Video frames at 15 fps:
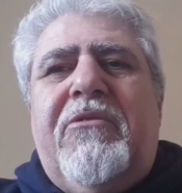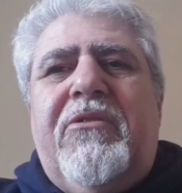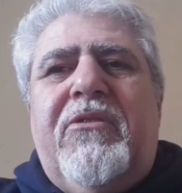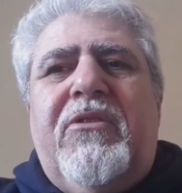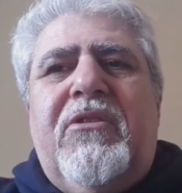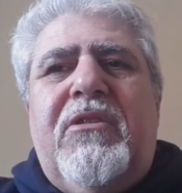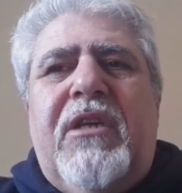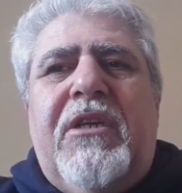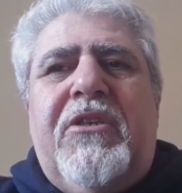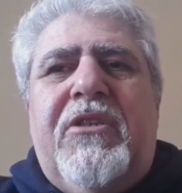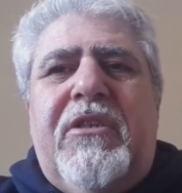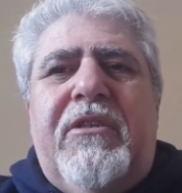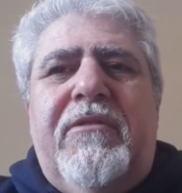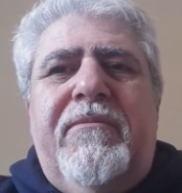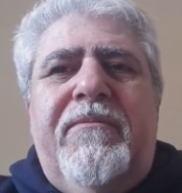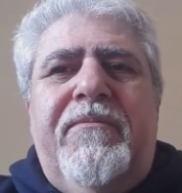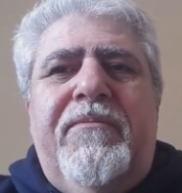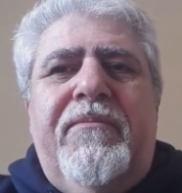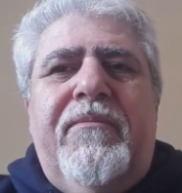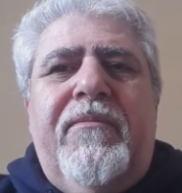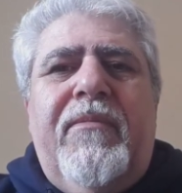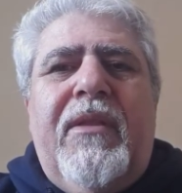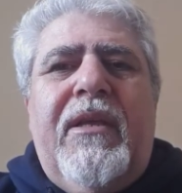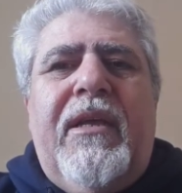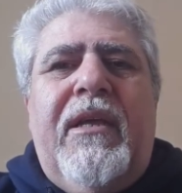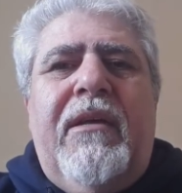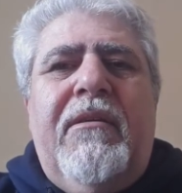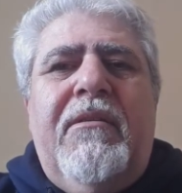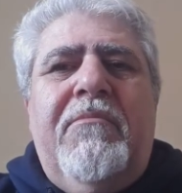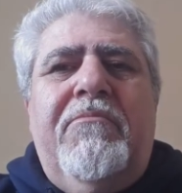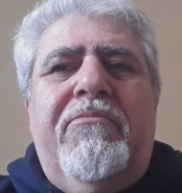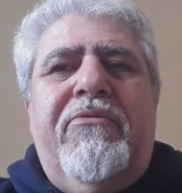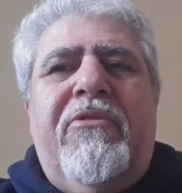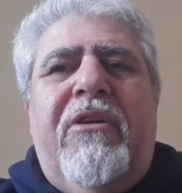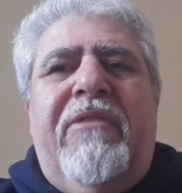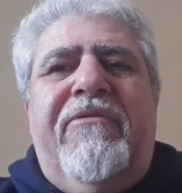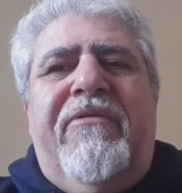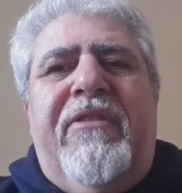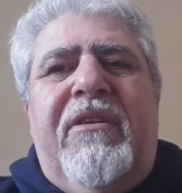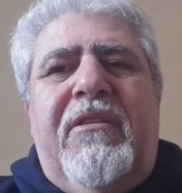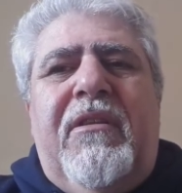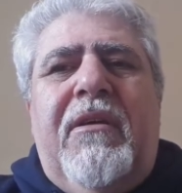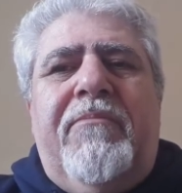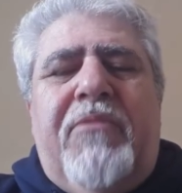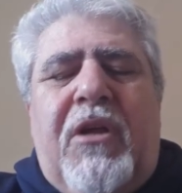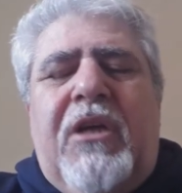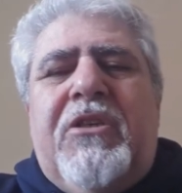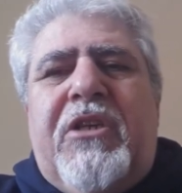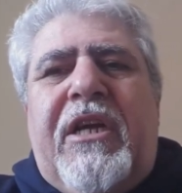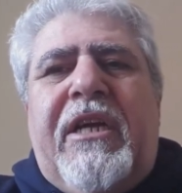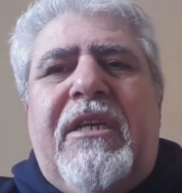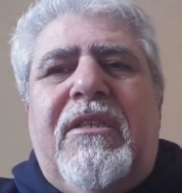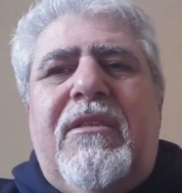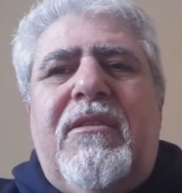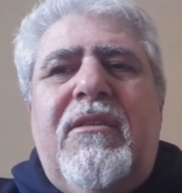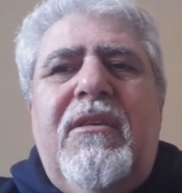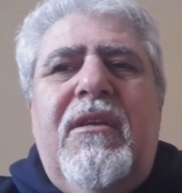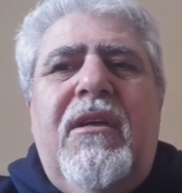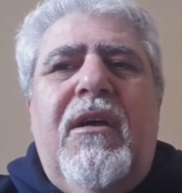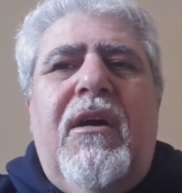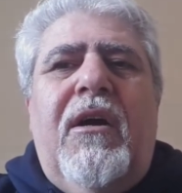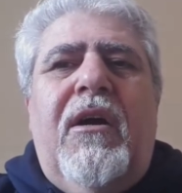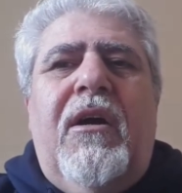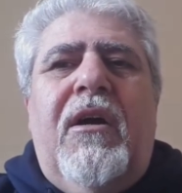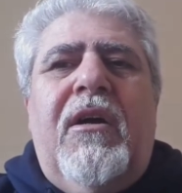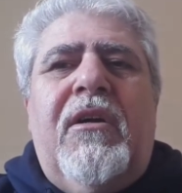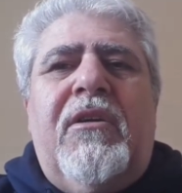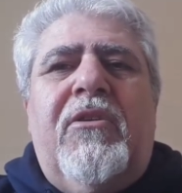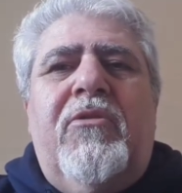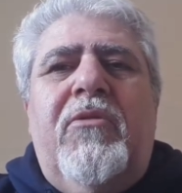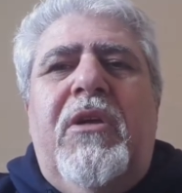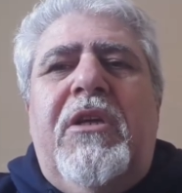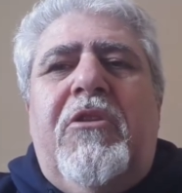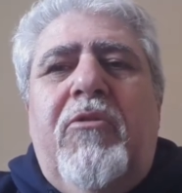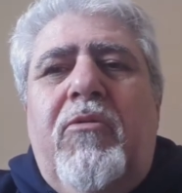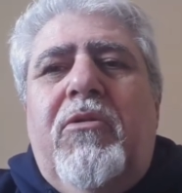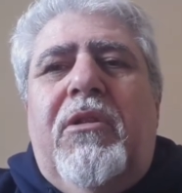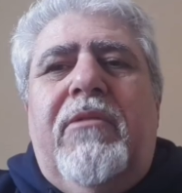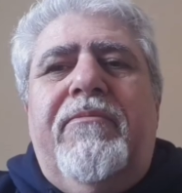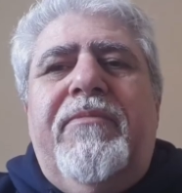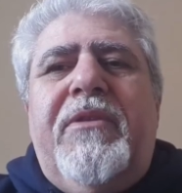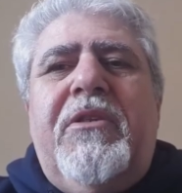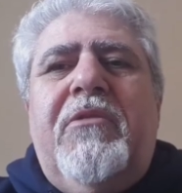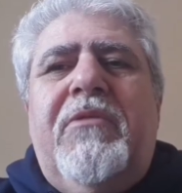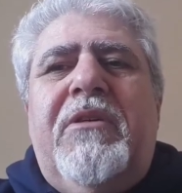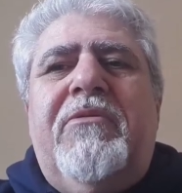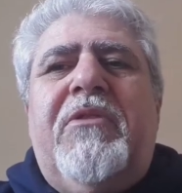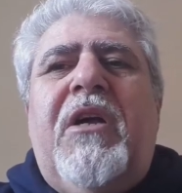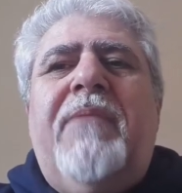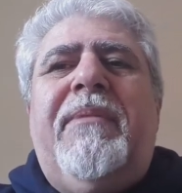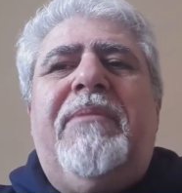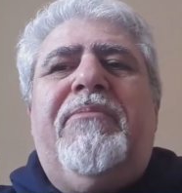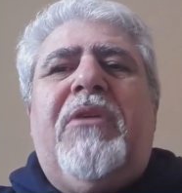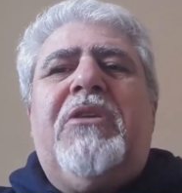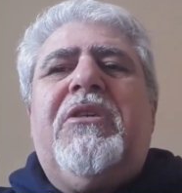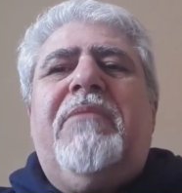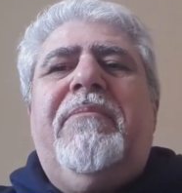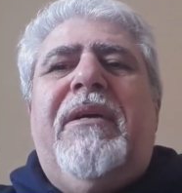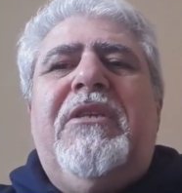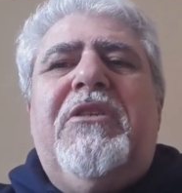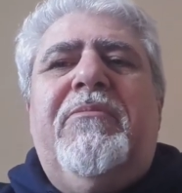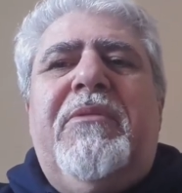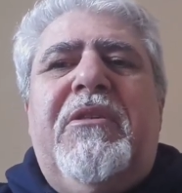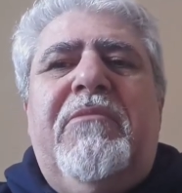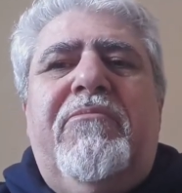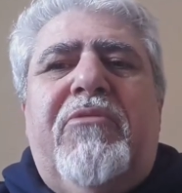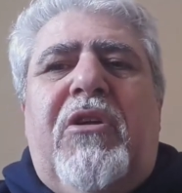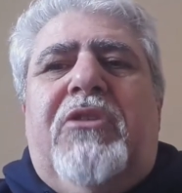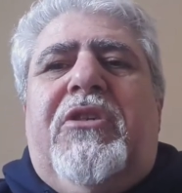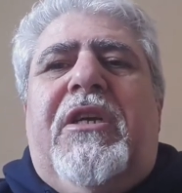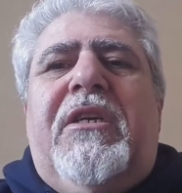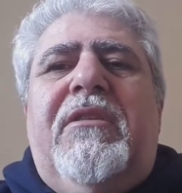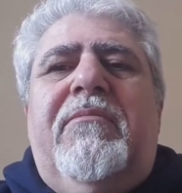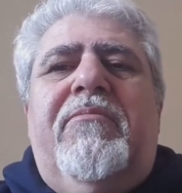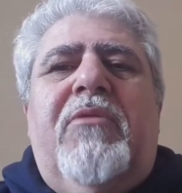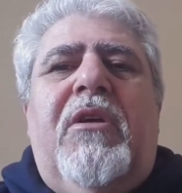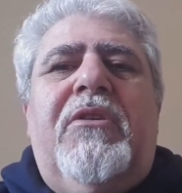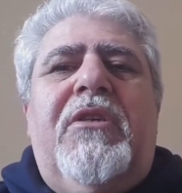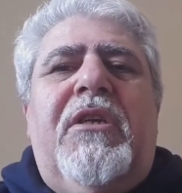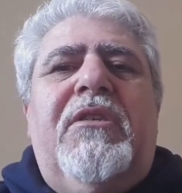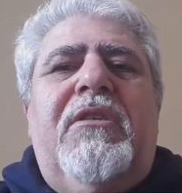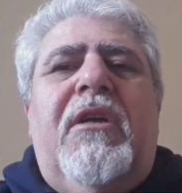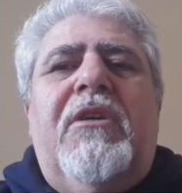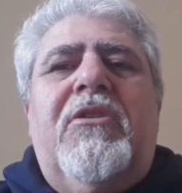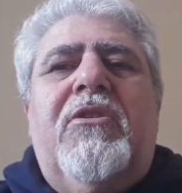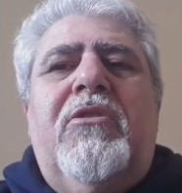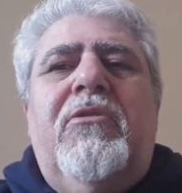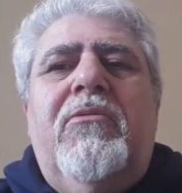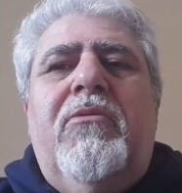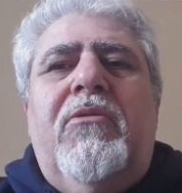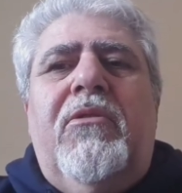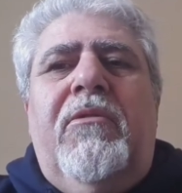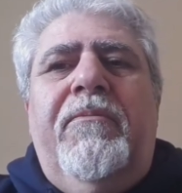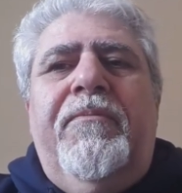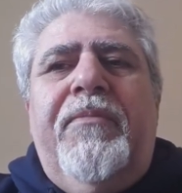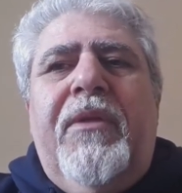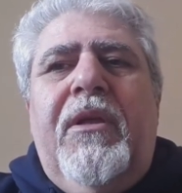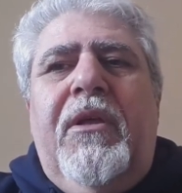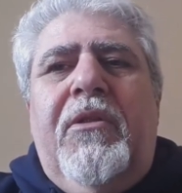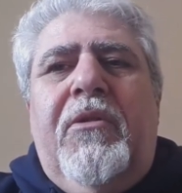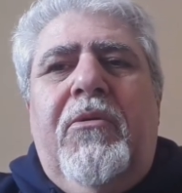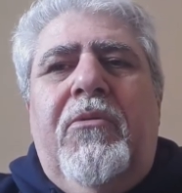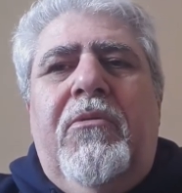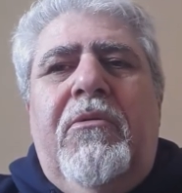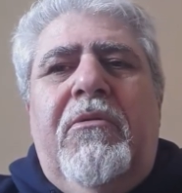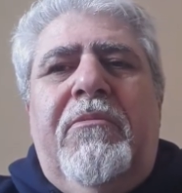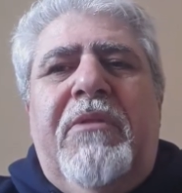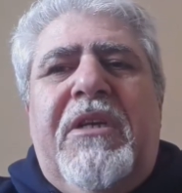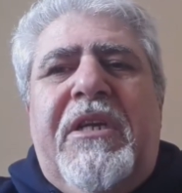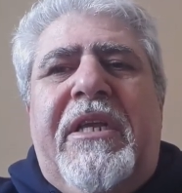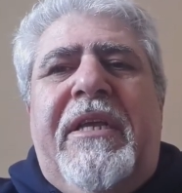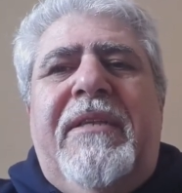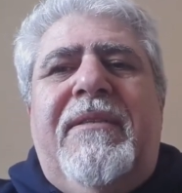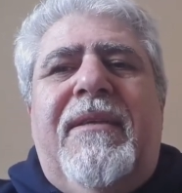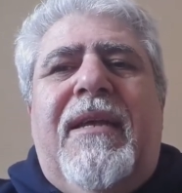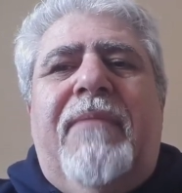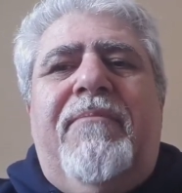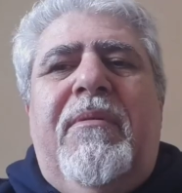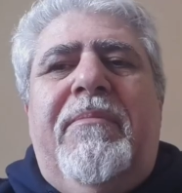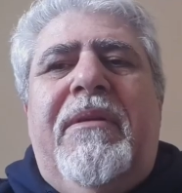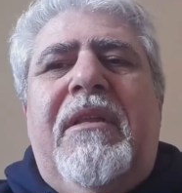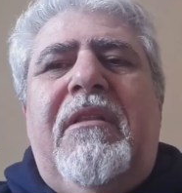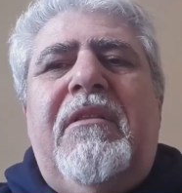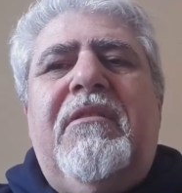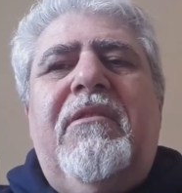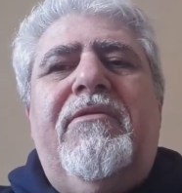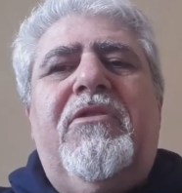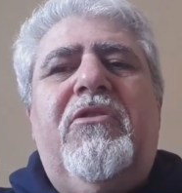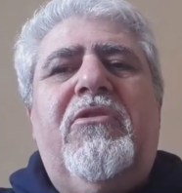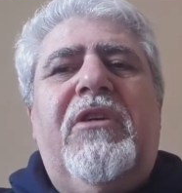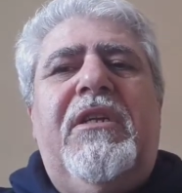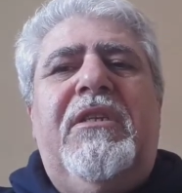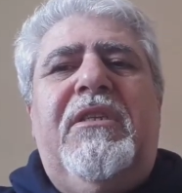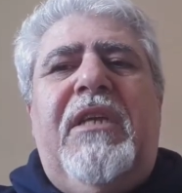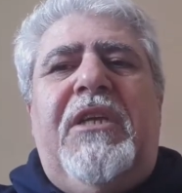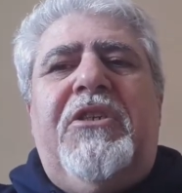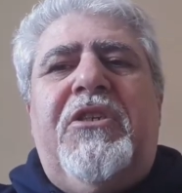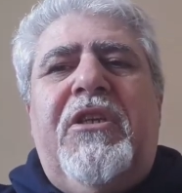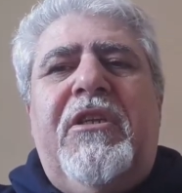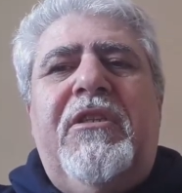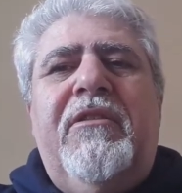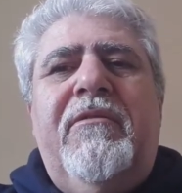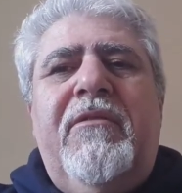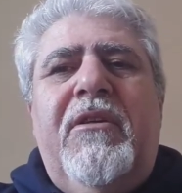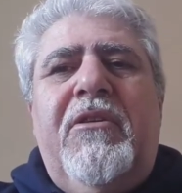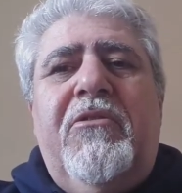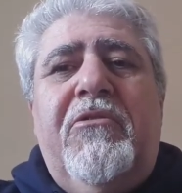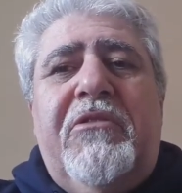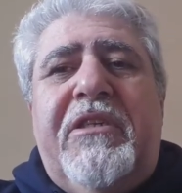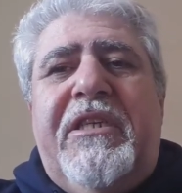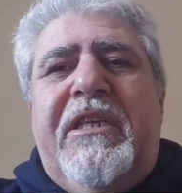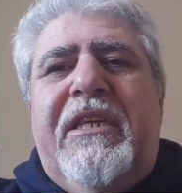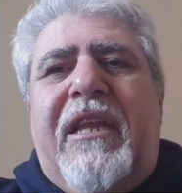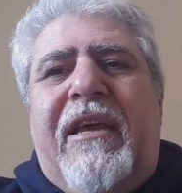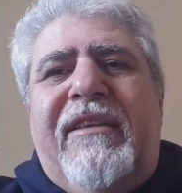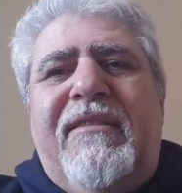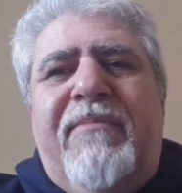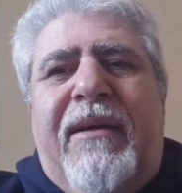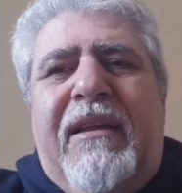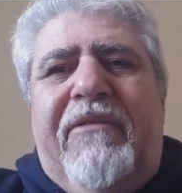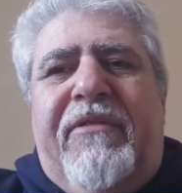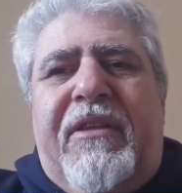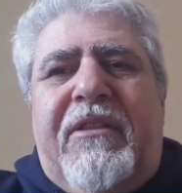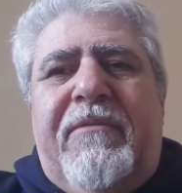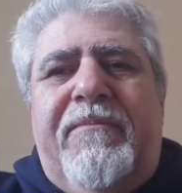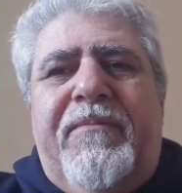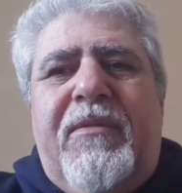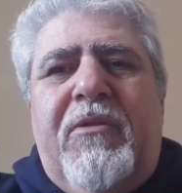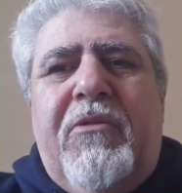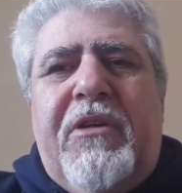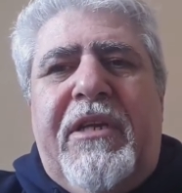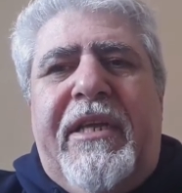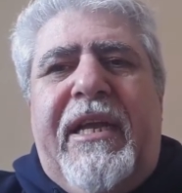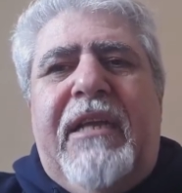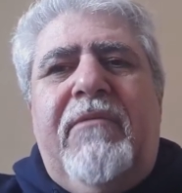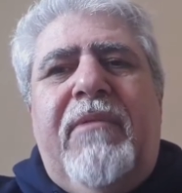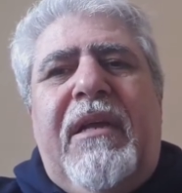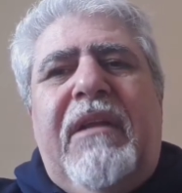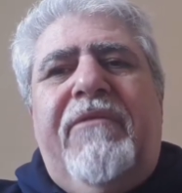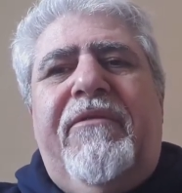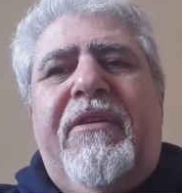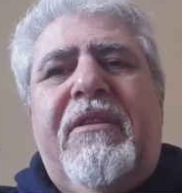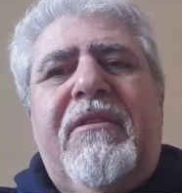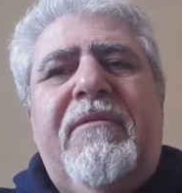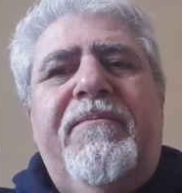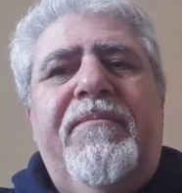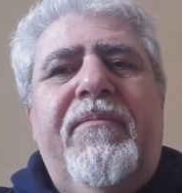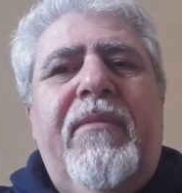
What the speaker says: or construction. Yeah, projects are a tool. When we talk about project management and projects are tool to increase the capabilities of the organization to realize benefit, to create benefits.